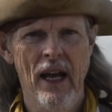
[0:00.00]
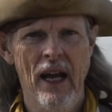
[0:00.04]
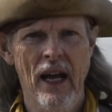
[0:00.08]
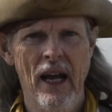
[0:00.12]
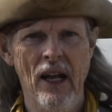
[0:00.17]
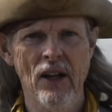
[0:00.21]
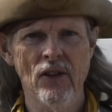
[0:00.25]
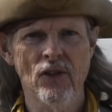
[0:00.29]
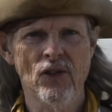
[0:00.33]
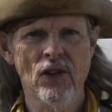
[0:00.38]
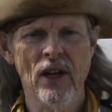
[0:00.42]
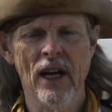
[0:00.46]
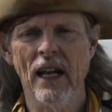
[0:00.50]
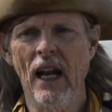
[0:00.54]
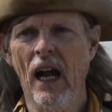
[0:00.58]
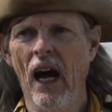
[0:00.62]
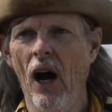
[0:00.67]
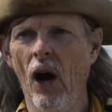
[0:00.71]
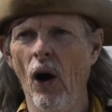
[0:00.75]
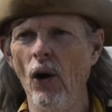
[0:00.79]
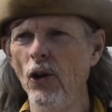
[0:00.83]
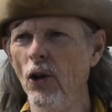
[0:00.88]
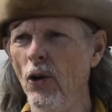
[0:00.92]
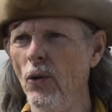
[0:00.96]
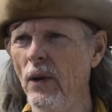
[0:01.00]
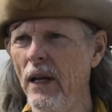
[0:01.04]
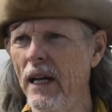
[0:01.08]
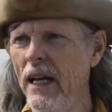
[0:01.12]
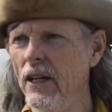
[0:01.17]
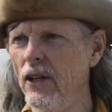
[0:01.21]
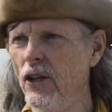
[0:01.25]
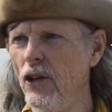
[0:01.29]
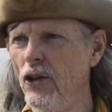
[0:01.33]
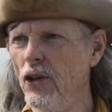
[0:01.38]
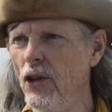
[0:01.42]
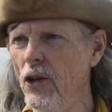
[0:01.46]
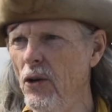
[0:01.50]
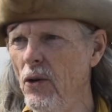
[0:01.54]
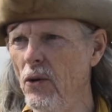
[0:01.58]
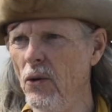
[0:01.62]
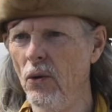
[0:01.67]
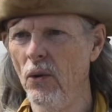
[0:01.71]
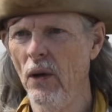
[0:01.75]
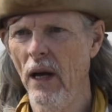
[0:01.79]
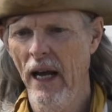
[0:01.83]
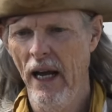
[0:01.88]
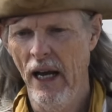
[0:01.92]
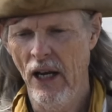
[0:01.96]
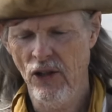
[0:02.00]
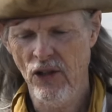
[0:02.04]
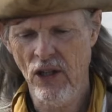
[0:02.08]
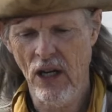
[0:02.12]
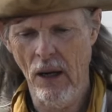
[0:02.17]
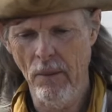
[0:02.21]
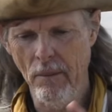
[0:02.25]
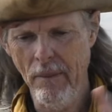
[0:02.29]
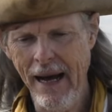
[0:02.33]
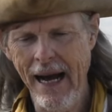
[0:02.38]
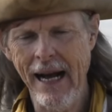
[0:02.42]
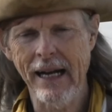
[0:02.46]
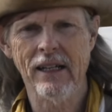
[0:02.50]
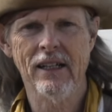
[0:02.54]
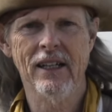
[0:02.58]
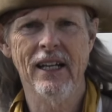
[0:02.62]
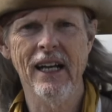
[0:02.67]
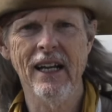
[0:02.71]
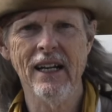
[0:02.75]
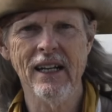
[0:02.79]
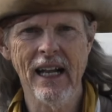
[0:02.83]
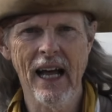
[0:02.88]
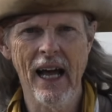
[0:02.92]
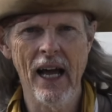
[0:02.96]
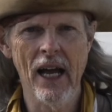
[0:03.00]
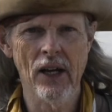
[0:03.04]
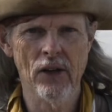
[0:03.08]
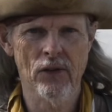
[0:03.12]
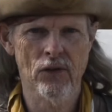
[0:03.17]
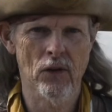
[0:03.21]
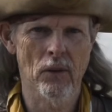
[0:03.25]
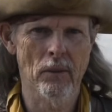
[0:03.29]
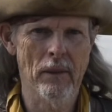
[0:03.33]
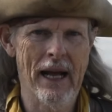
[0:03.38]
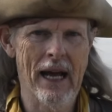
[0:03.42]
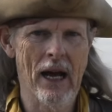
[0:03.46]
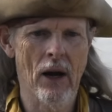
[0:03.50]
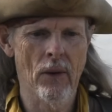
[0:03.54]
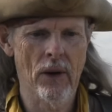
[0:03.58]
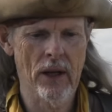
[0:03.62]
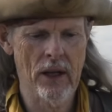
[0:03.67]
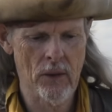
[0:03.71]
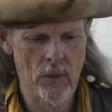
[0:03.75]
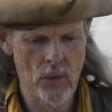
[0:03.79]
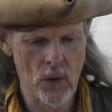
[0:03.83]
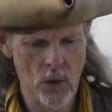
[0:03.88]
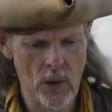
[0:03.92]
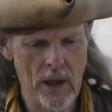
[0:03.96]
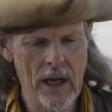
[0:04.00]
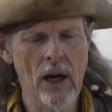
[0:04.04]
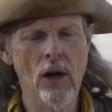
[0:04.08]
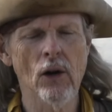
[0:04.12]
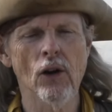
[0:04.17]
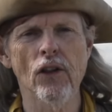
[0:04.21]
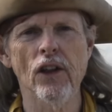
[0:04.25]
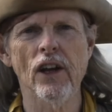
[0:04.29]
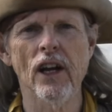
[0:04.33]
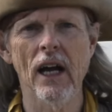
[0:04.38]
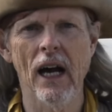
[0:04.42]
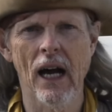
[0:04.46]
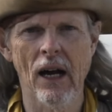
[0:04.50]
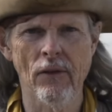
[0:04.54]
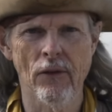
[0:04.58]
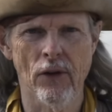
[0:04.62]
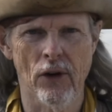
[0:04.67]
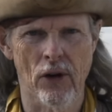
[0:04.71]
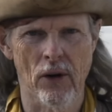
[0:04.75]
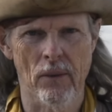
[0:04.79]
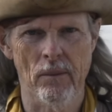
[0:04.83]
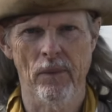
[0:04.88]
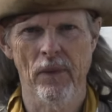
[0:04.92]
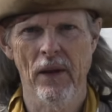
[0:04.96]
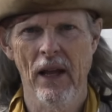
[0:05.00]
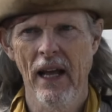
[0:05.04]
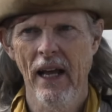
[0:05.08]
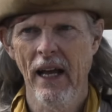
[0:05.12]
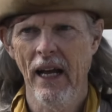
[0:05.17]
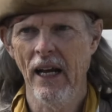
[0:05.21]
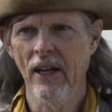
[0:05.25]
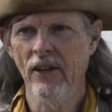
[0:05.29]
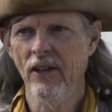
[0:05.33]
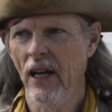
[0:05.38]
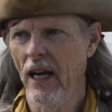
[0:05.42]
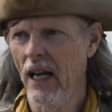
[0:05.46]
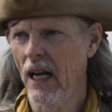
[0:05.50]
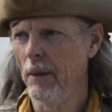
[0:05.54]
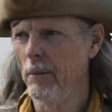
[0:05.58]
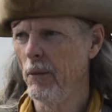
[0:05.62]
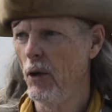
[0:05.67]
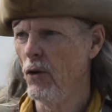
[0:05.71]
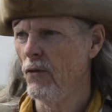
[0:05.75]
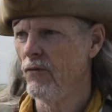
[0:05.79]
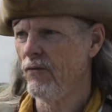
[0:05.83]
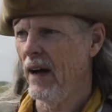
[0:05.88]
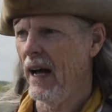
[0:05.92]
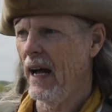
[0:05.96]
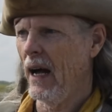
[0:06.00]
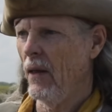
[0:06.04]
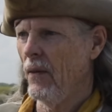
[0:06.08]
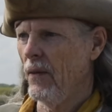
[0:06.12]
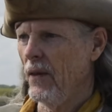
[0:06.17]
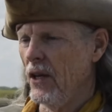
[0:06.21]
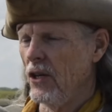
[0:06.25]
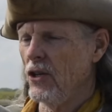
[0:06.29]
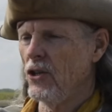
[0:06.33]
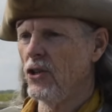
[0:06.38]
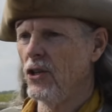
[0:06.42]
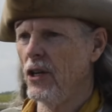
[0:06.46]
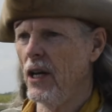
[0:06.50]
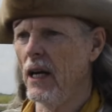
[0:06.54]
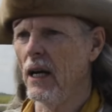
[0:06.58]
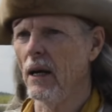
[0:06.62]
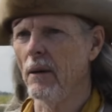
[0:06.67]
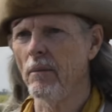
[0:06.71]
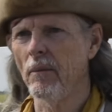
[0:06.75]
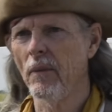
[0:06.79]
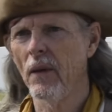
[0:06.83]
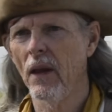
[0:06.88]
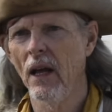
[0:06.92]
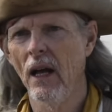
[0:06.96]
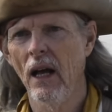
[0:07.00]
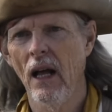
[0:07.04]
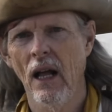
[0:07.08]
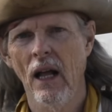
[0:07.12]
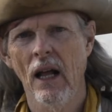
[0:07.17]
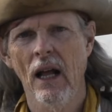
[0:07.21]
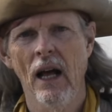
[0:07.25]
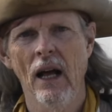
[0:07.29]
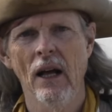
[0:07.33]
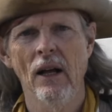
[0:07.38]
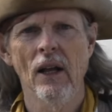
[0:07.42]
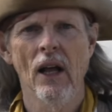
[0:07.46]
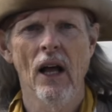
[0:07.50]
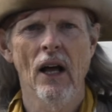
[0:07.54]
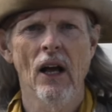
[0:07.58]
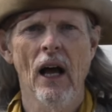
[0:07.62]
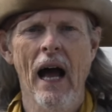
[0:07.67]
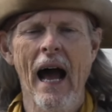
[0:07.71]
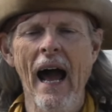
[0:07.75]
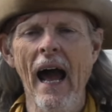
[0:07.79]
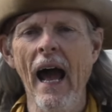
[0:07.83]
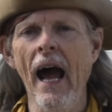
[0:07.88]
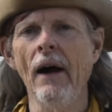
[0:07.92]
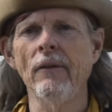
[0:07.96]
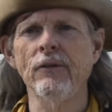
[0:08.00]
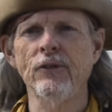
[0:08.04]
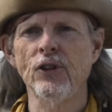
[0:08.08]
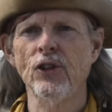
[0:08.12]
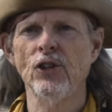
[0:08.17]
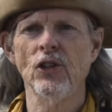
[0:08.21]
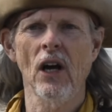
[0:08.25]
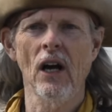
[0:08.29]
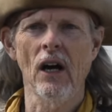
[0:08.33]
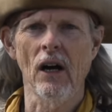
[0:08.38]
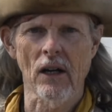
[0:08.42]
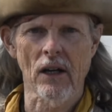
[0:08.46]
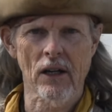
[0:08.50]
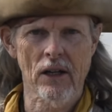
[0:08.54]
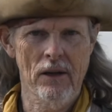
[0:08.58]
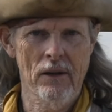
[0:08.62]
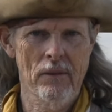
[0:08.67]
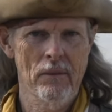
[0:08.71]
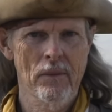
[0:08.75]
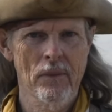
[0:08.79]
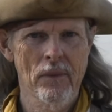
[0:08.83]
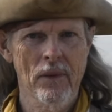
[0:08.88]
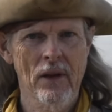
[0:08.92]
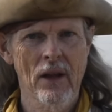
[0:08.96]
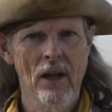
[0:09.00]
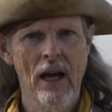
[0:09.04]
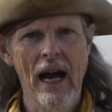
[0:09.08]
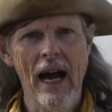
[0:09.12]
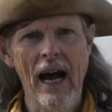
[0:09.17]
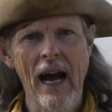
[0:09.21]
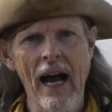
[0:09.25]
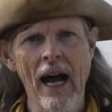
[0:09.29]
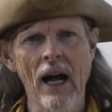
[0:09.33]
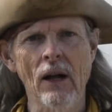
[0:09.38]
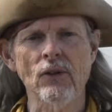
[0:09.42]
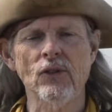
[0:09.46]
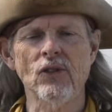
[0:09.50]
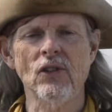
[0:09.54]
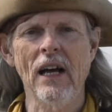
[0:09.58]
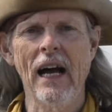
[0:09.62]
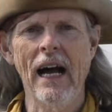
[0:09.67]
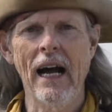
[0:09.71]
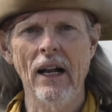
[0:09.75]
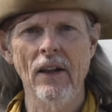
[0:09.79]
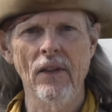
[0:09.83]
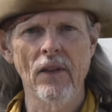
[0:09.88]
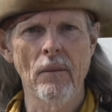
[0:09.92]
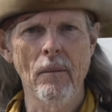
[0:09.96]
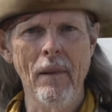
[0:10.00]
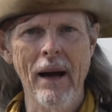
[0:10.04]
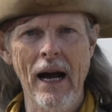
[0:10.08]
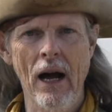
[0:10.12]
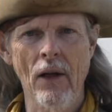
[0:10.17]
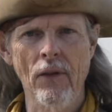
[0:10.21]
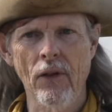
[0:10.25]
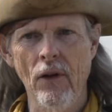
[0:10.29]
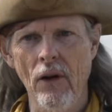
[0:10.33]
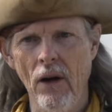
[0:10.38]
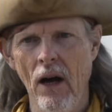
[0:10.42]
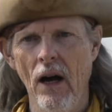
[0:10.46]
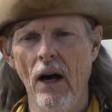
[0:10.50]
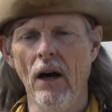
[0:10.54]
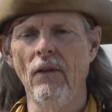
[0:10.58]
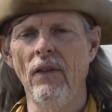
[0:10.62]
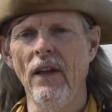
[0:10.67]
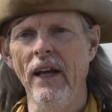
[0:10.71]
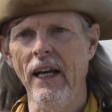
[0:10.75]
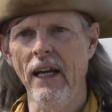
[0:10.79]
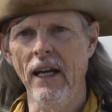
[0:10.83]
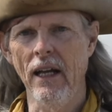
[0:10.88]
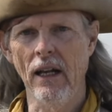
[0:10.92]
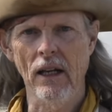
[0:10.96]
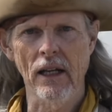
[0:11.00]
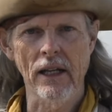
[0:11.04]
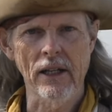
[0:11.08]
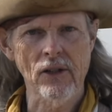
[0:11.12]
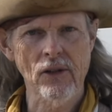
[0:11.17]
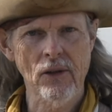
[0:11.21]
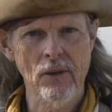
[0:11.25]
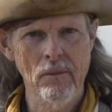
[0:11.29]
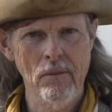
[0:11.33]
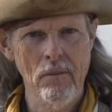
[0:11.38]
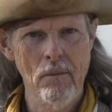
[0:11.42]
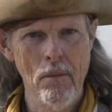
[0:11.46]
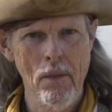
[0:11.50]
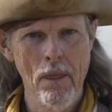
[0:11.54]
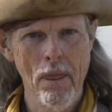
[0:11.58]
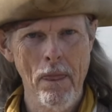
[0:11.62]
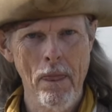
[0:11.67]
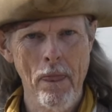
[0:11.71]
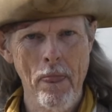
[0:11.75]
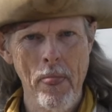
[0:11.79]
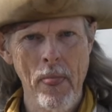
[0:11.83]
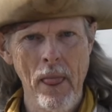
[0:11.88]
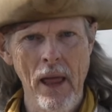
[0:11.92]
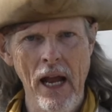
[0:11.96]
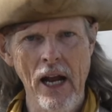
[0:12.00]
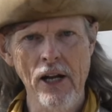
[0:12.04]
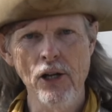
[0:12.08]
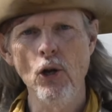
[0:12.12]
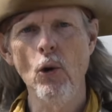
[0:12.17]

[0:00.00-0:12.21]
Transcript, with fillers: and said, all you need to do is come back 10 days from now and we'll go to the governor and tell him you found this ship half sunk outside of the mouth of the inlet and